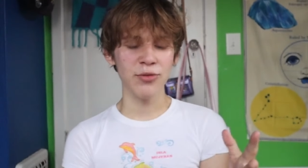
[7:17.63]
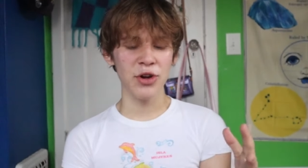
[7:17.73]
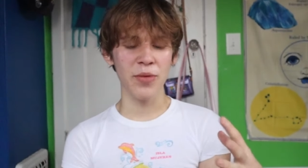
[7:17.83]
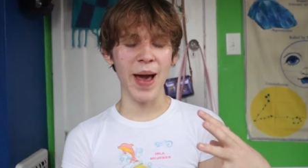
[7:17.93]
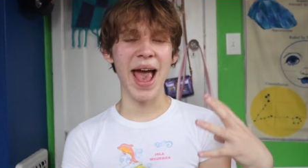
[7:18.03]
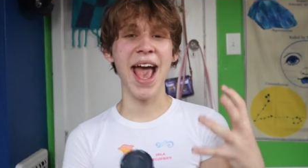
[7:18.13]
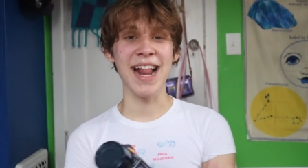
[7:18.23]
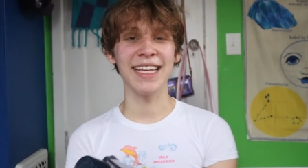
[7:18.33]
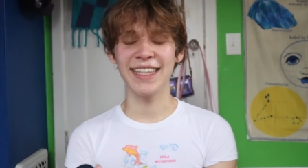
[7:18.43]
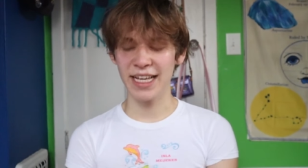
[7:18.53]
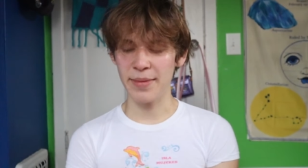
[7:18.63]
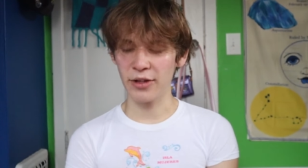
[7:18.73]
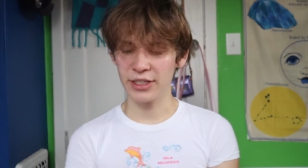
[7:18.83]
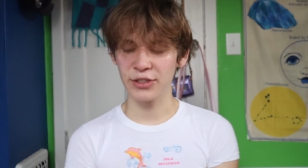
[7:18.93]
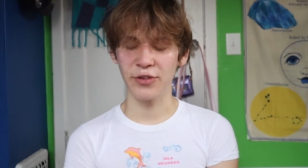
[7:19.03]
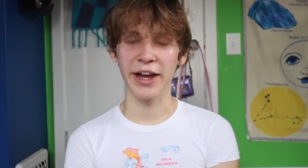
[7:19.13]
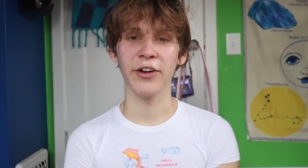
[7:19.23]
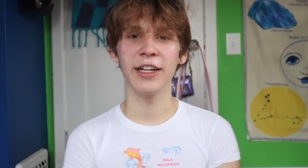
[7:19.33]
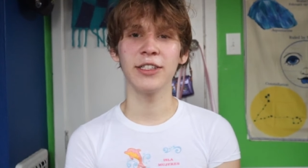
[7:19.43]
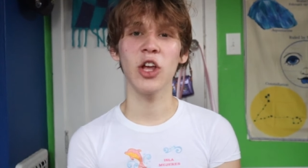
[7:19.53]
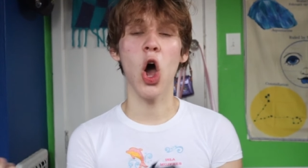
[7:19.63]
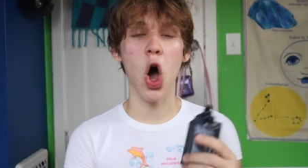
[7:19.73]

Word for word: don't know anything about this fragrance.